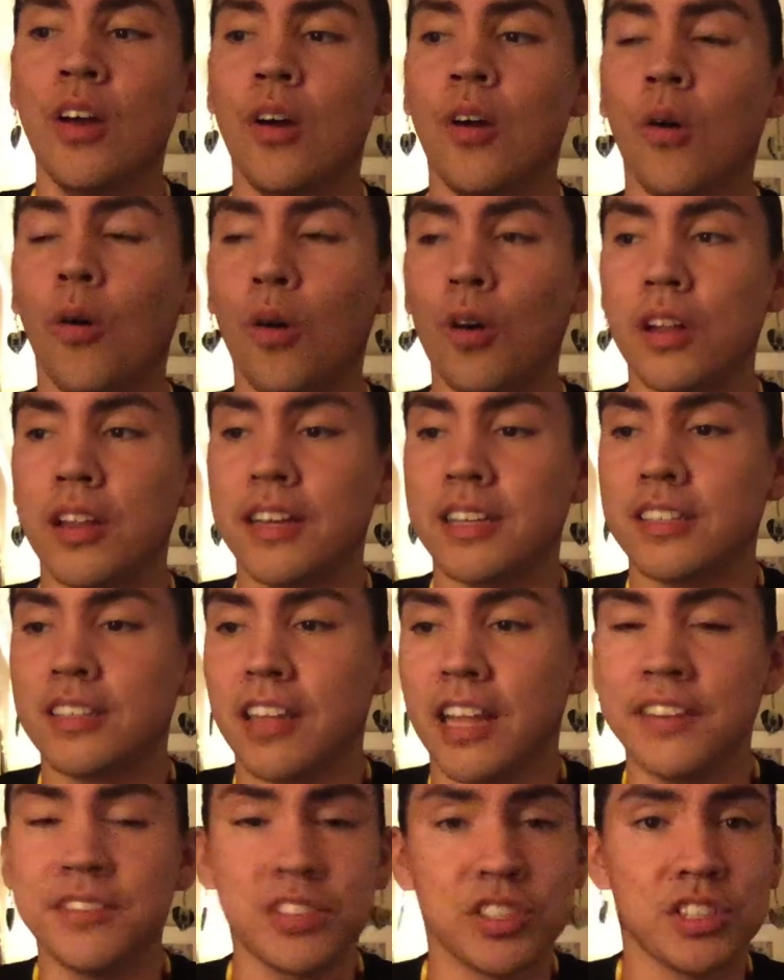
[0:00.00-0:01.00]
or like
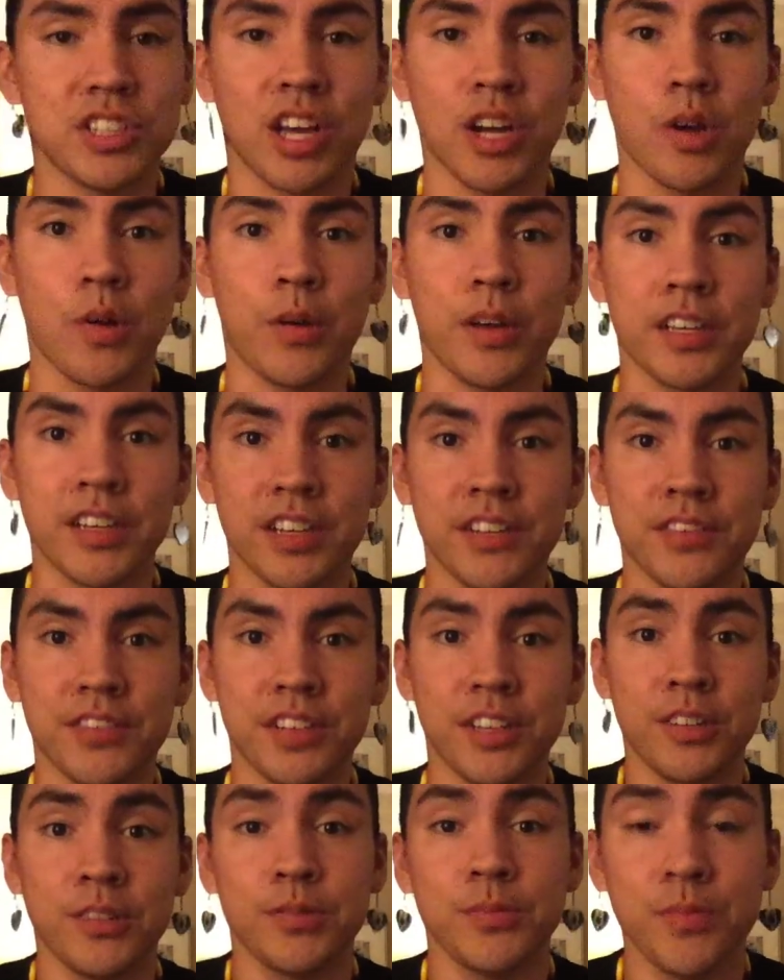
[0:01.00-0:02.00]
life's just not going good for
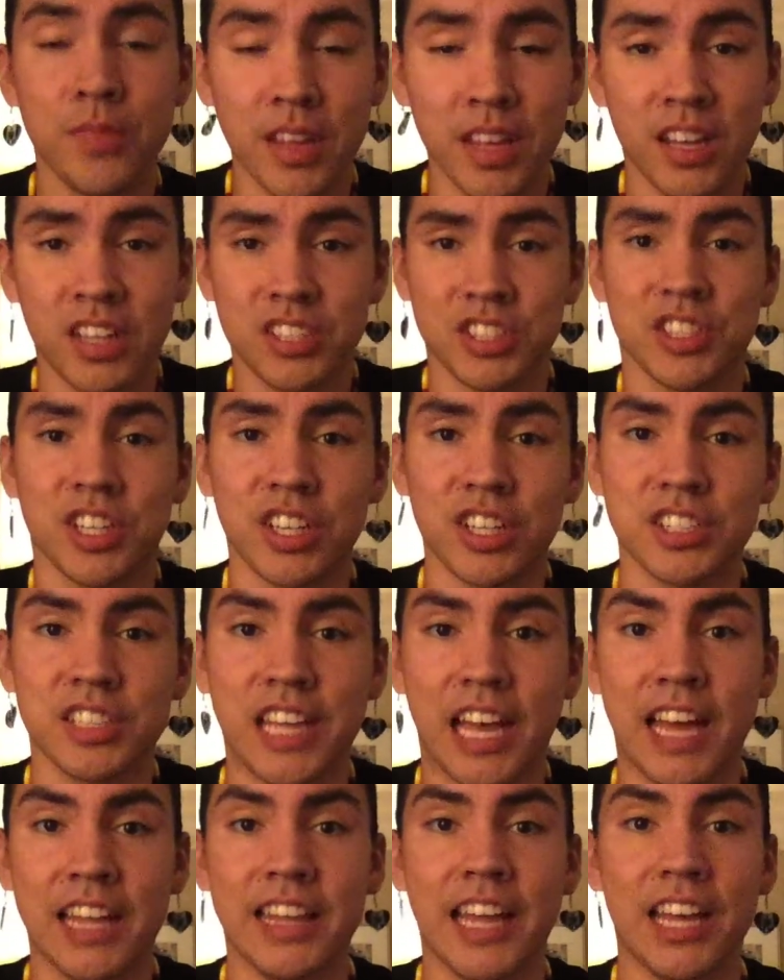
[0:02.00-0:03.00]
you, just
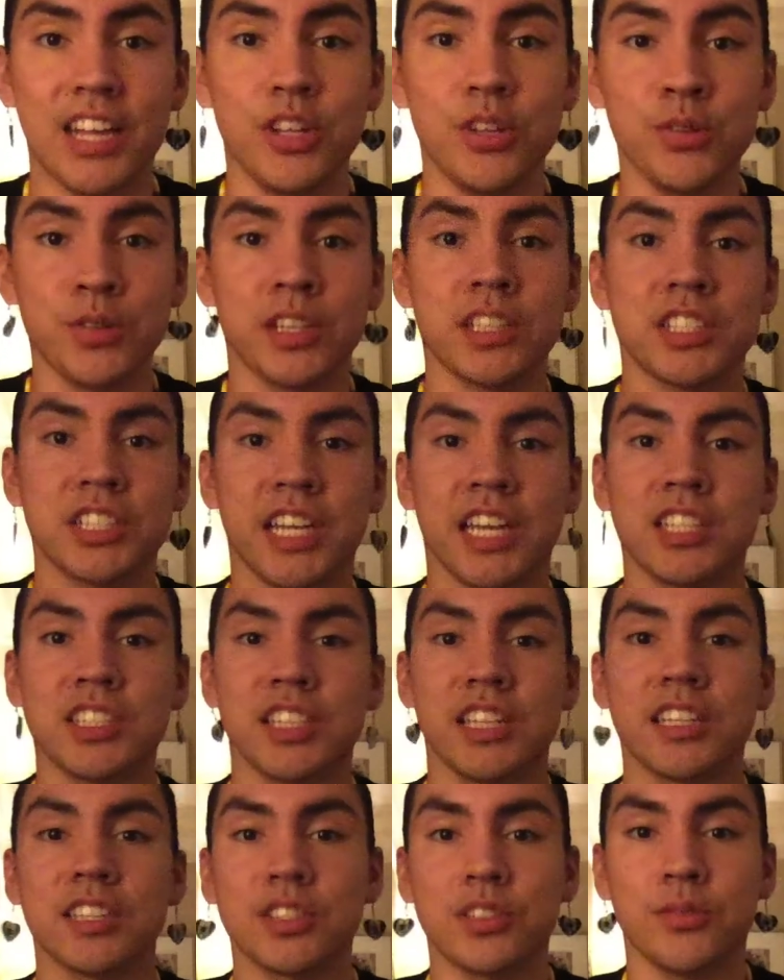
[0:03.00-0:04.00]
understand that you can change
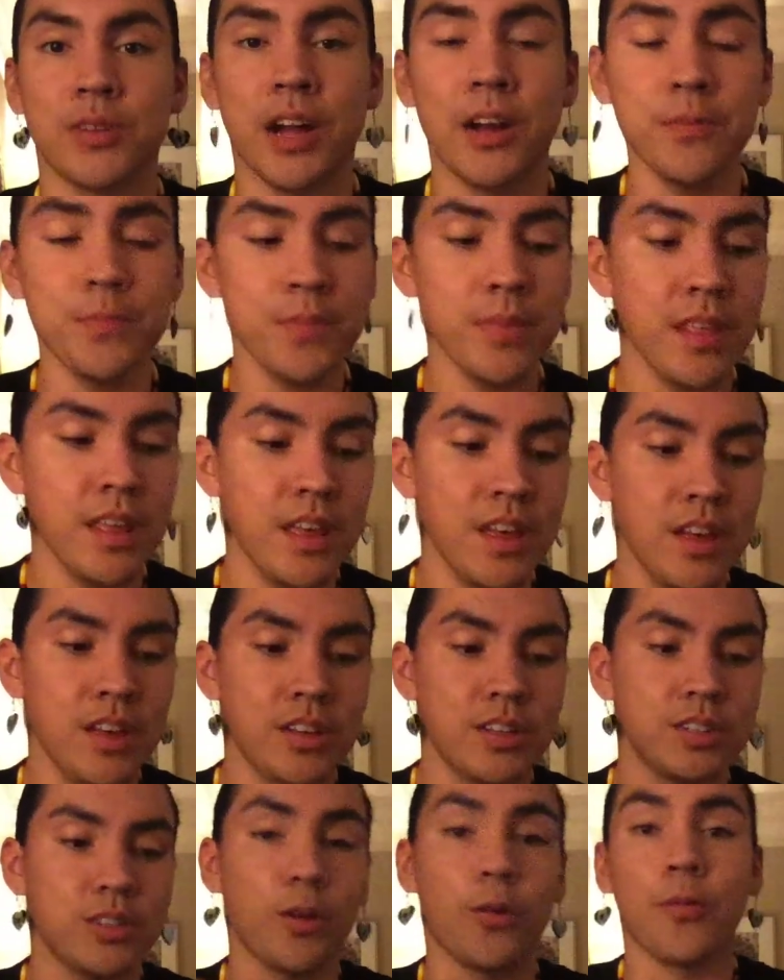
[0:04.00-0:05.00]
things around.
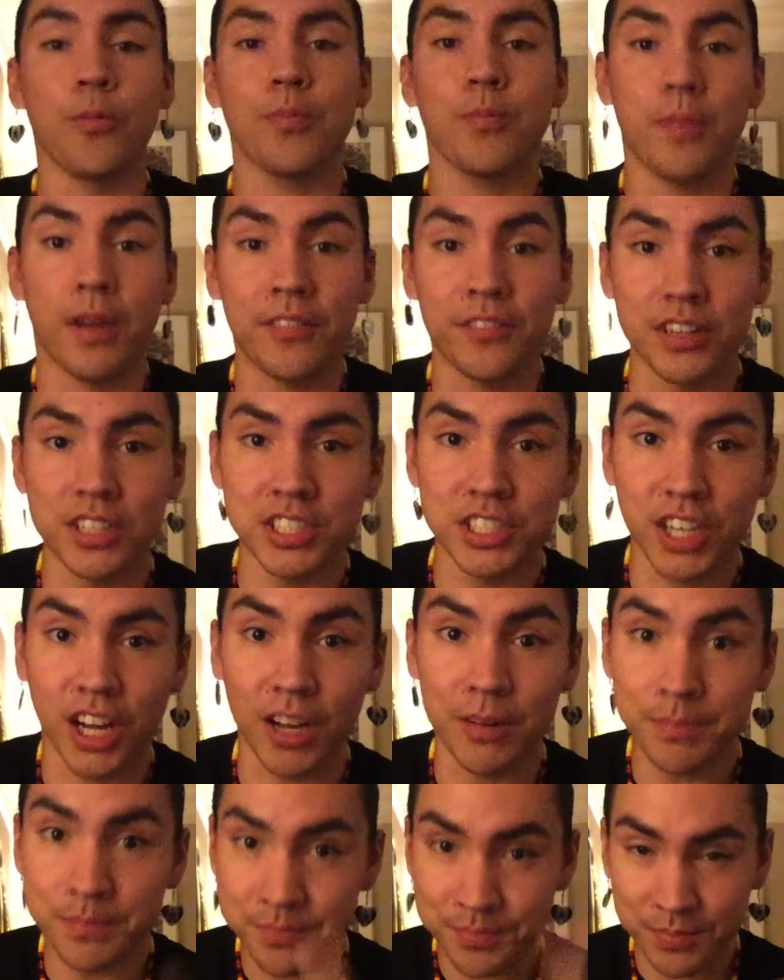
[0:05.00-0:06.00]
So, my first
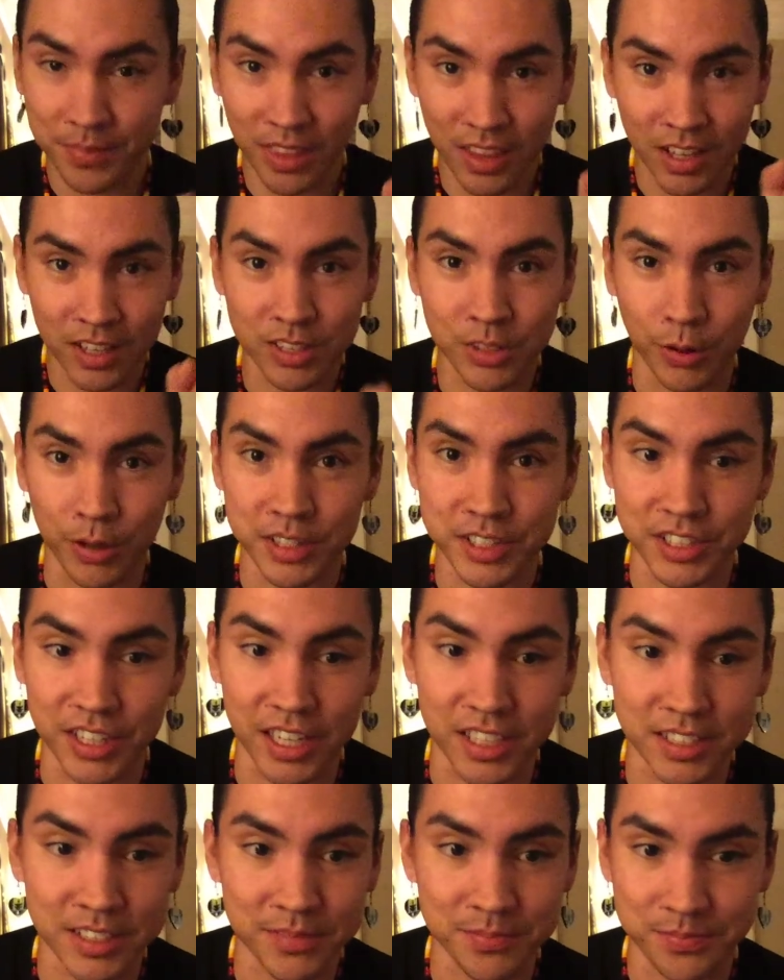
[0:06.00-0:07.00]
job, Toys R
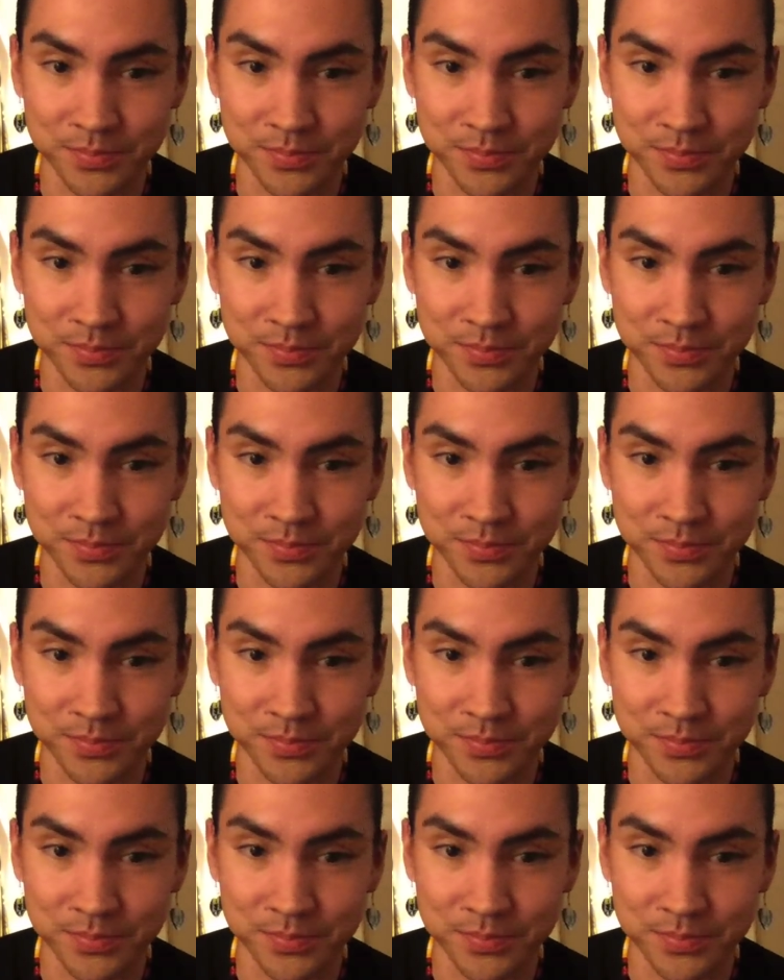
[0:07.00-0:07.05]
Us.